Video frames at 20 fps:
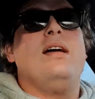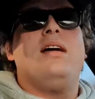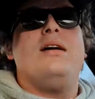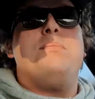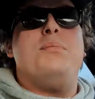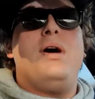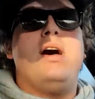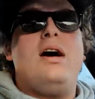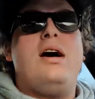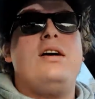
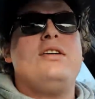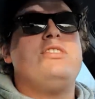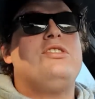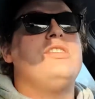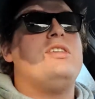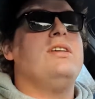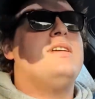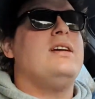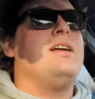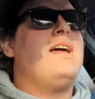
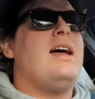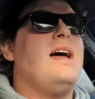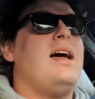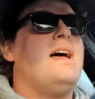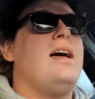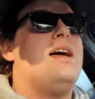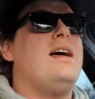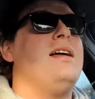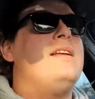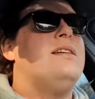March,
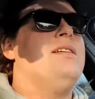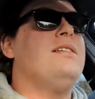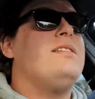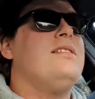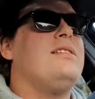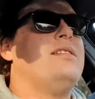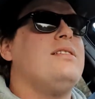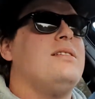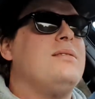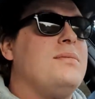and
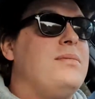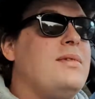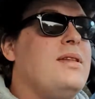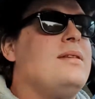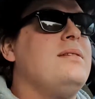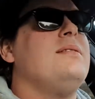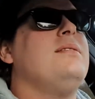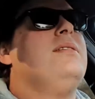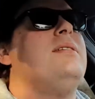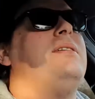
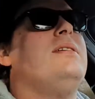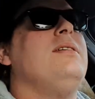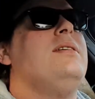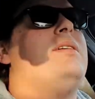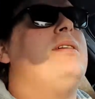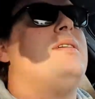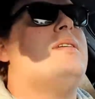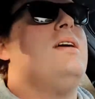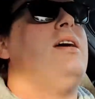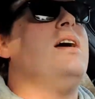
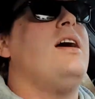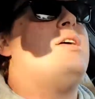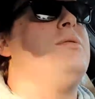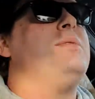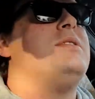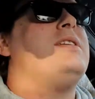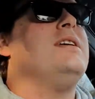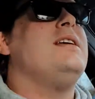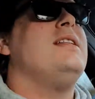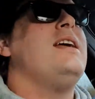hope
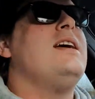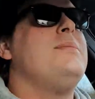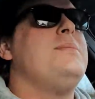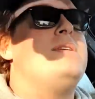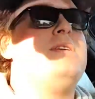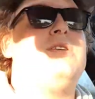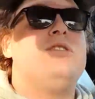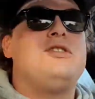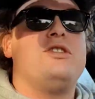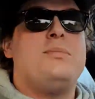to see you there. It'd be
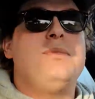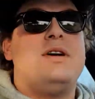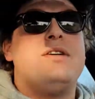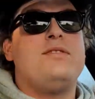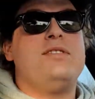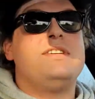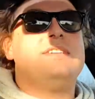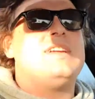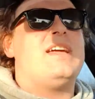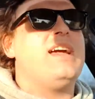nice to come
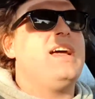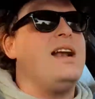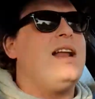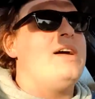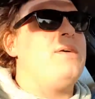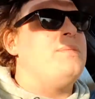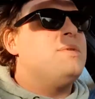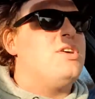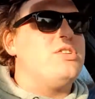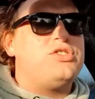over and say
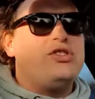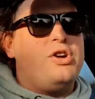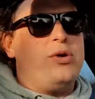hello. I'm not sure